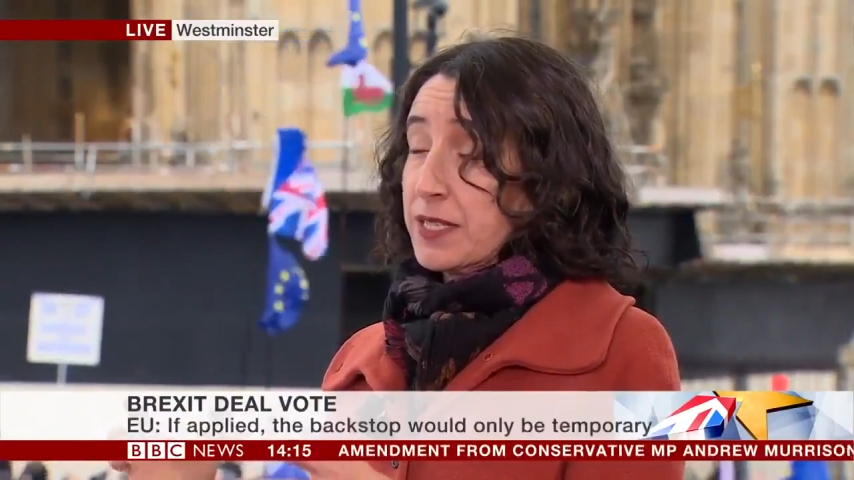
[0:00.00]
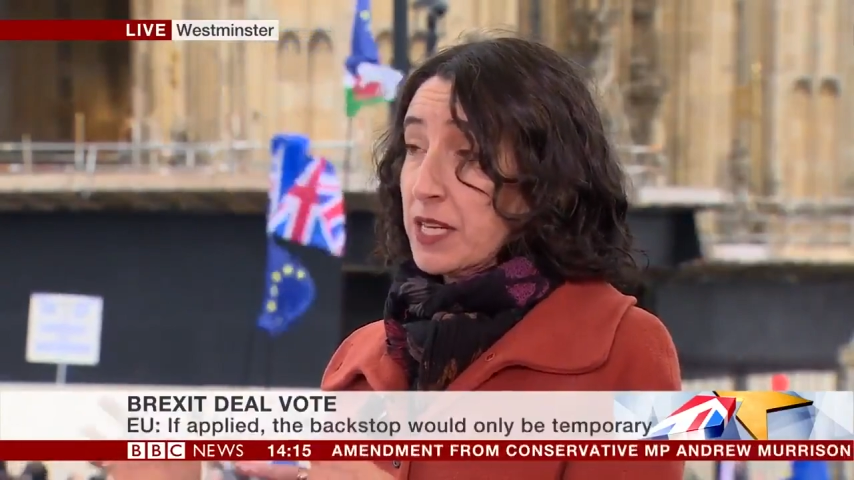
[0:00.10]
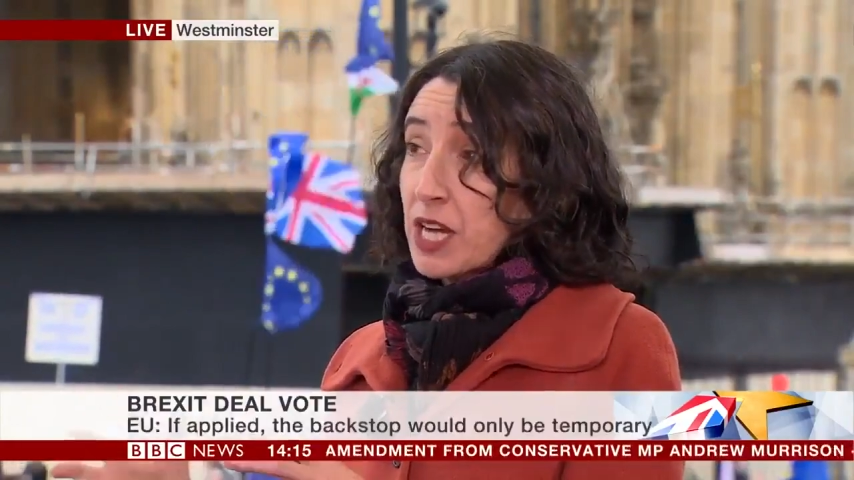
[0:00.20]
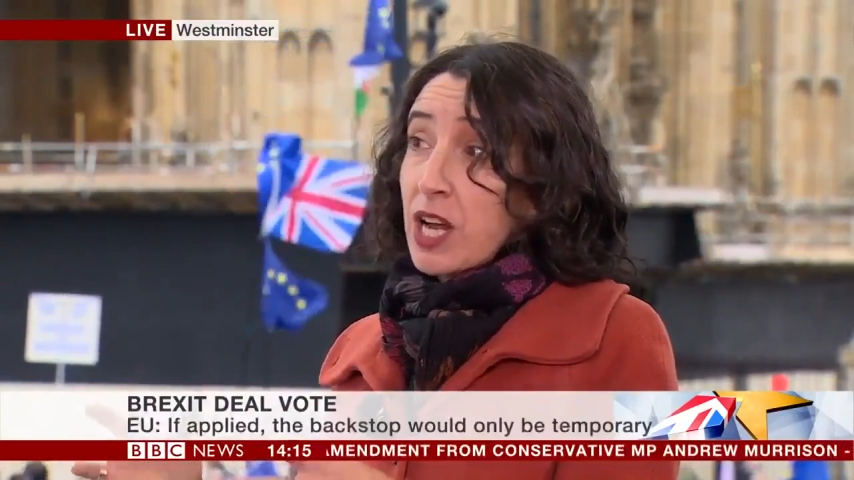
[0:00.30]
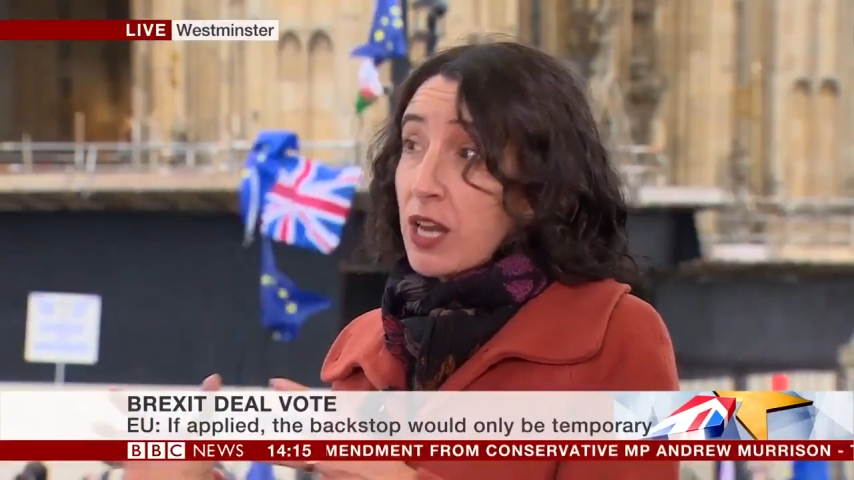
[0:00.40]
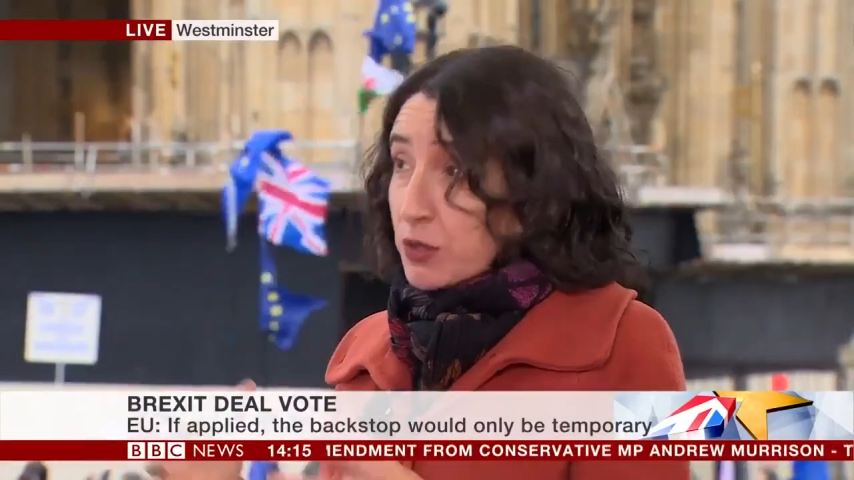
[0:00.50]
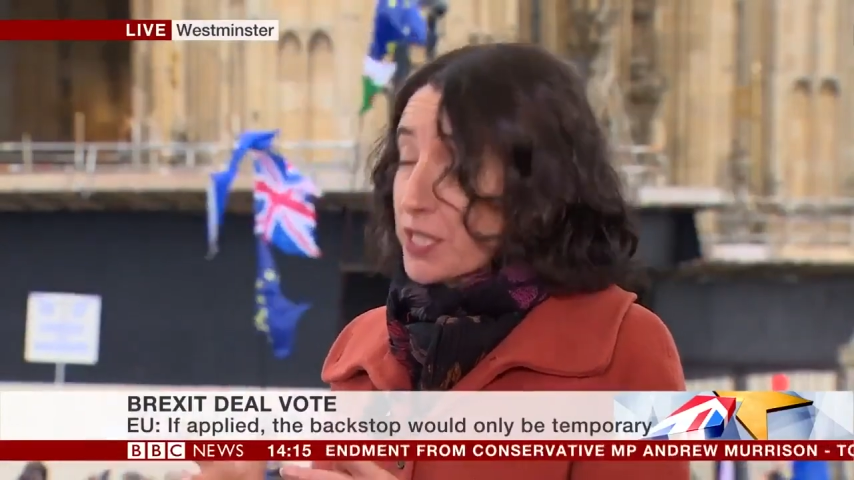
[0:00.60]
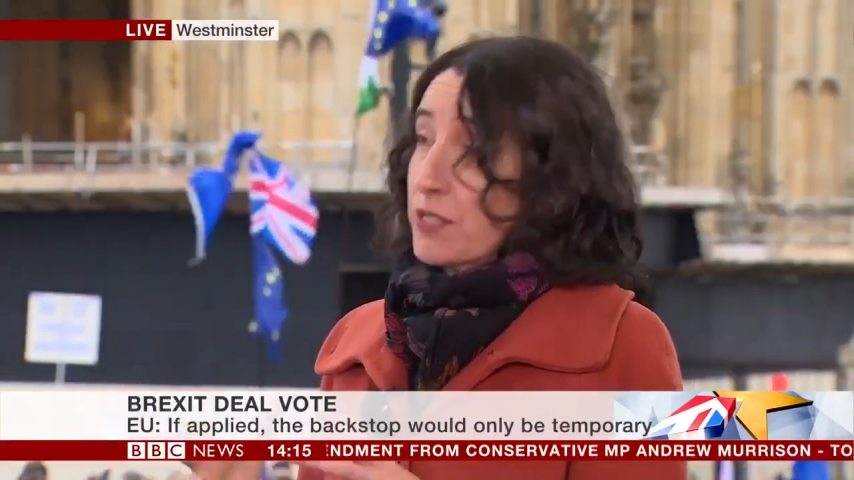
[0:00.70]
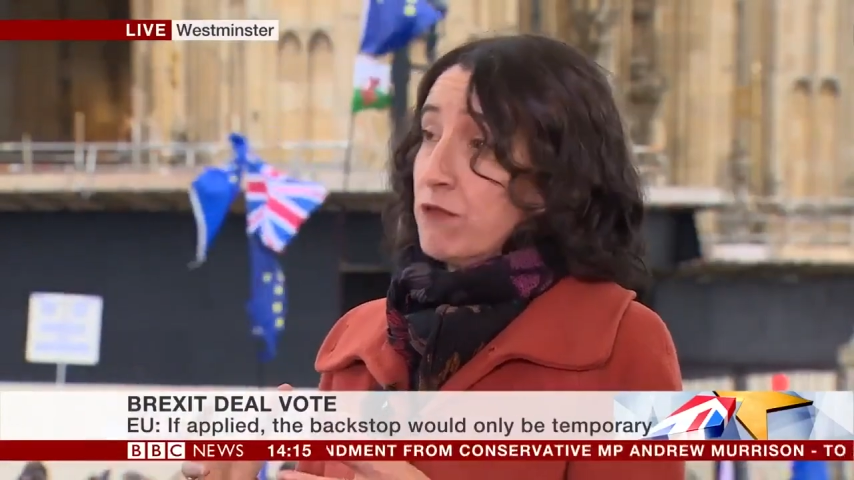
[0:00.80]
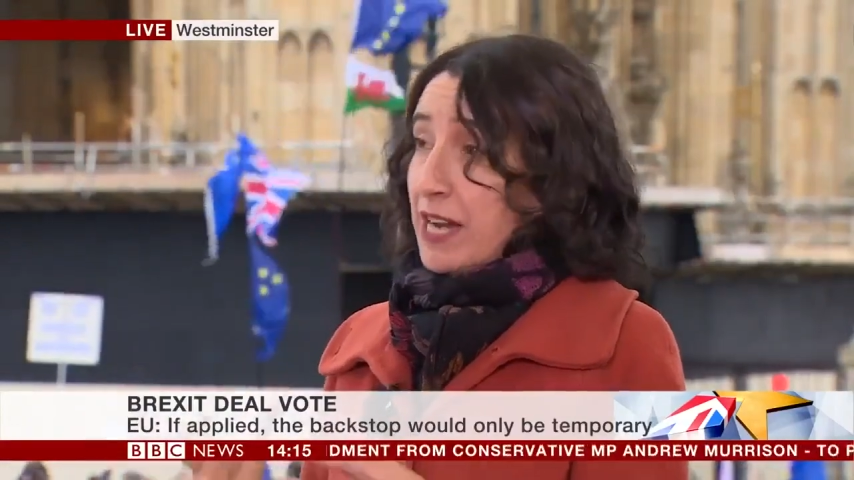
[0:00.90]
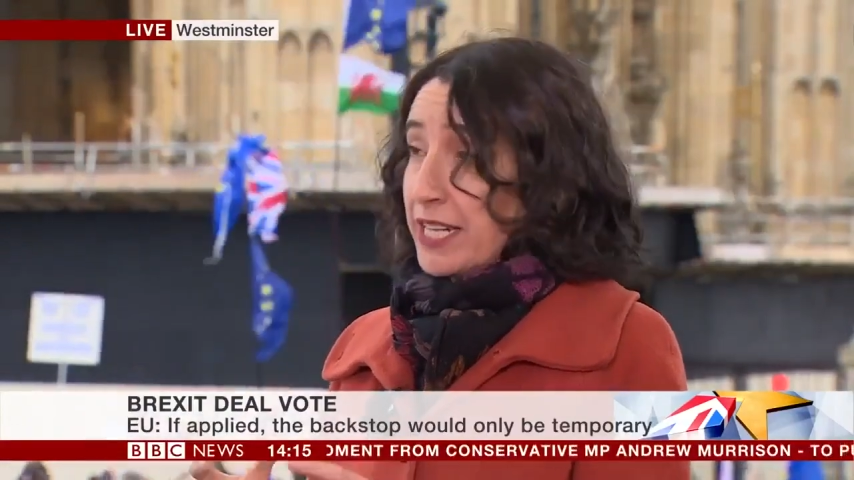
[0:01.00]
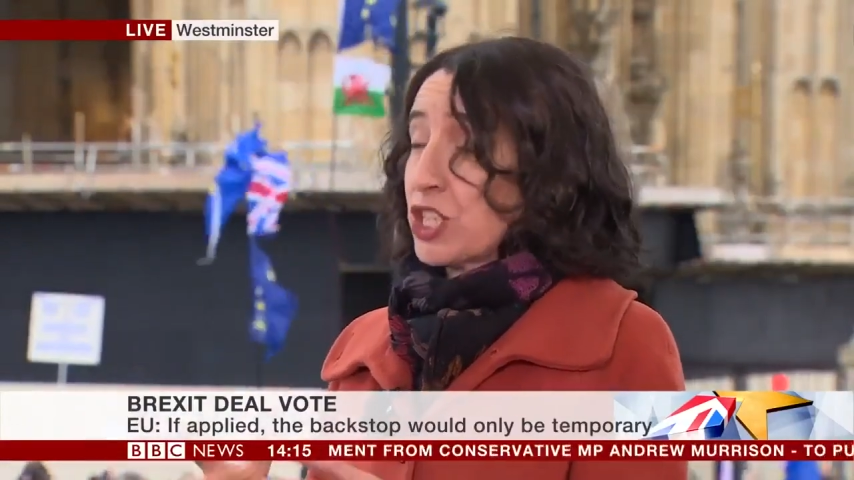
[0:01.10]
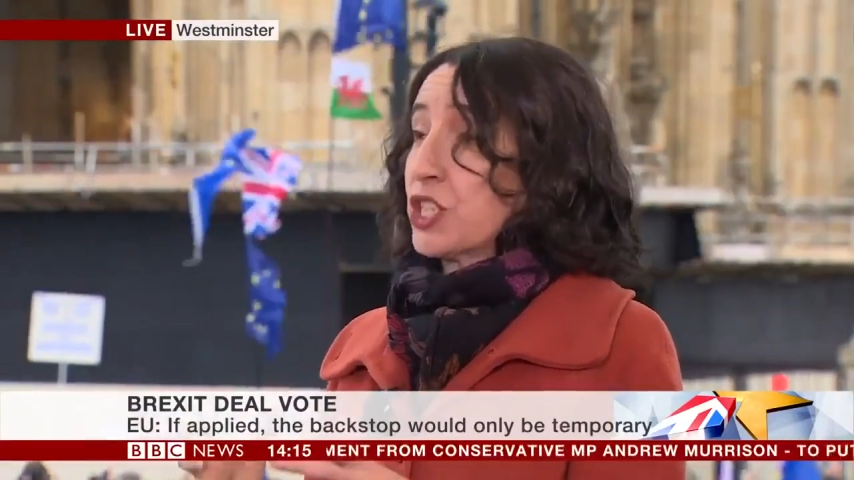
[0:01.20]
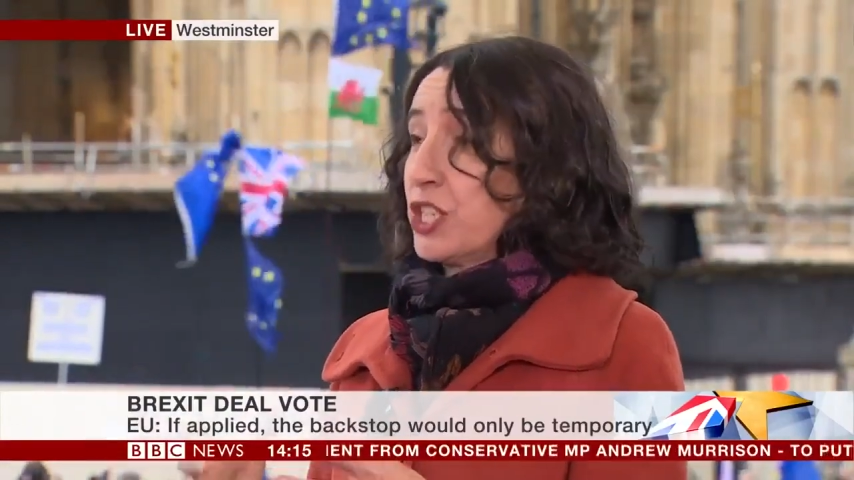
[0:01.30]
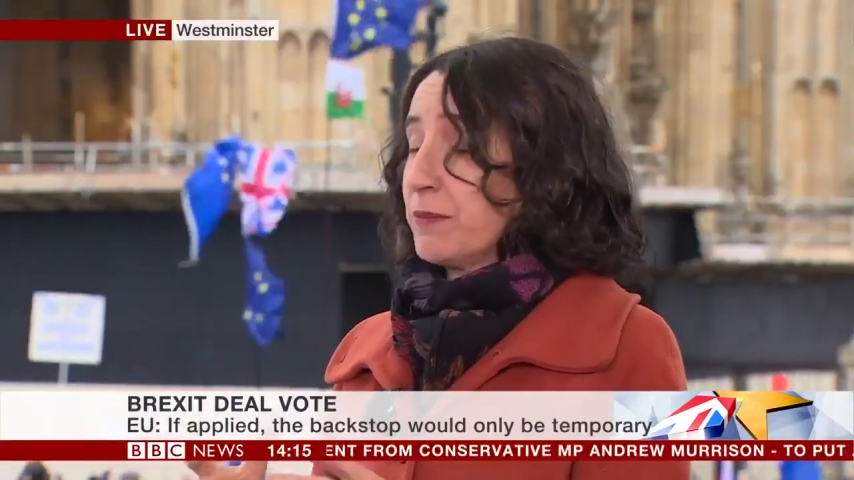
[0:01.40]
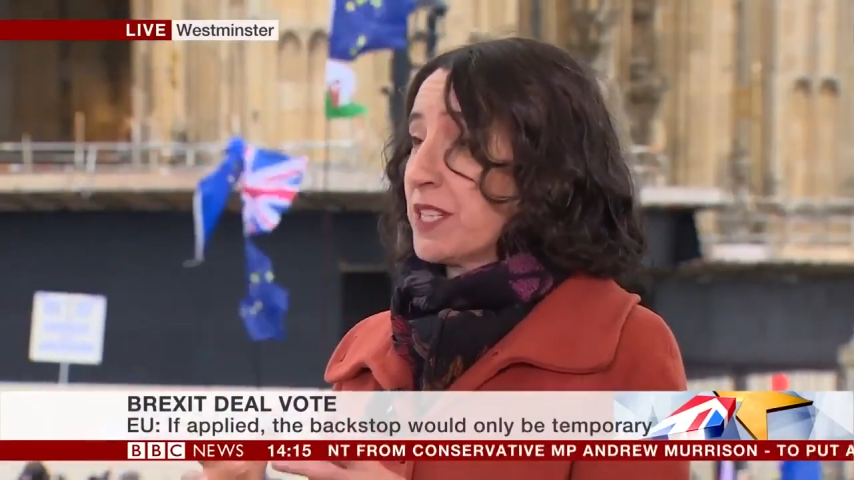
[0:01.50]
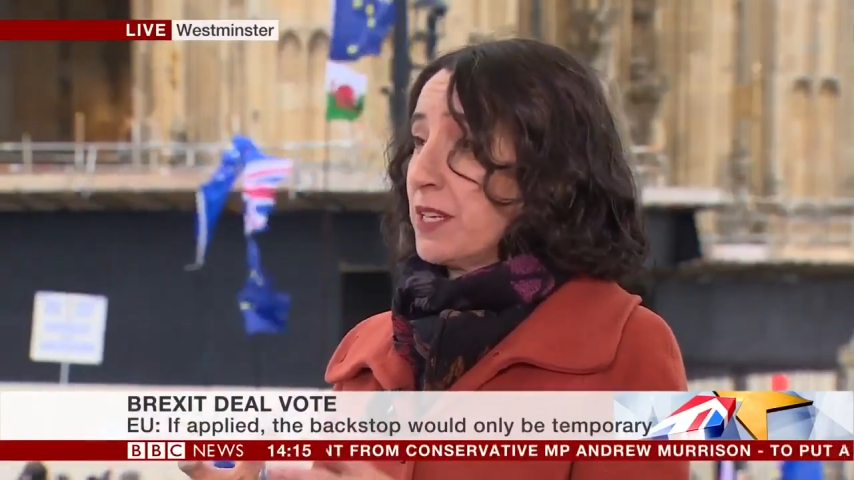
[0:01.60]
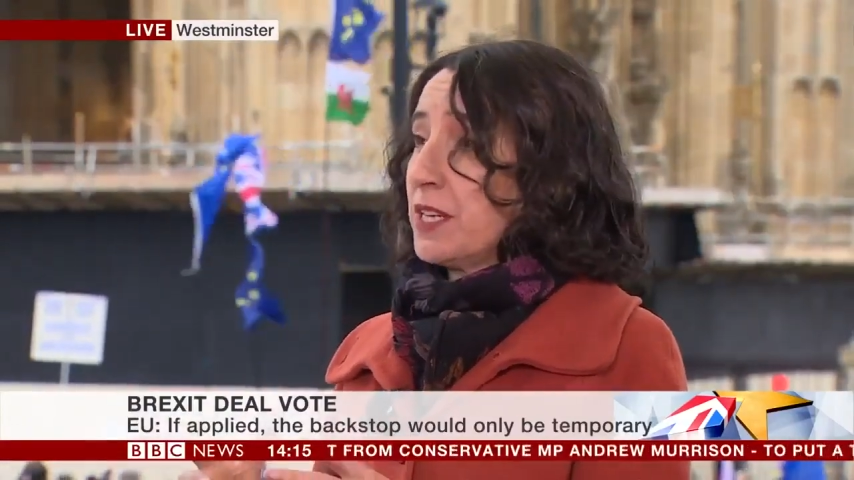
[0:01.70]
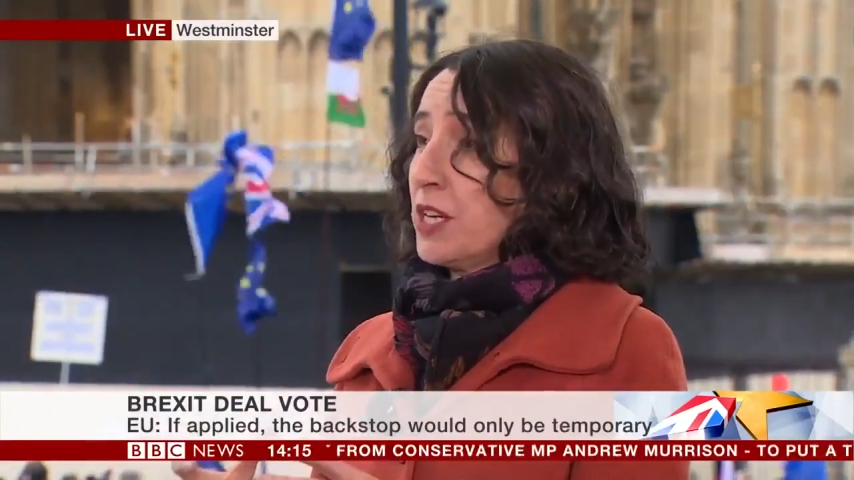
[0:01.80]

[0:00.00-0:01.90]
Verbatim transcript: see a closer relationship to the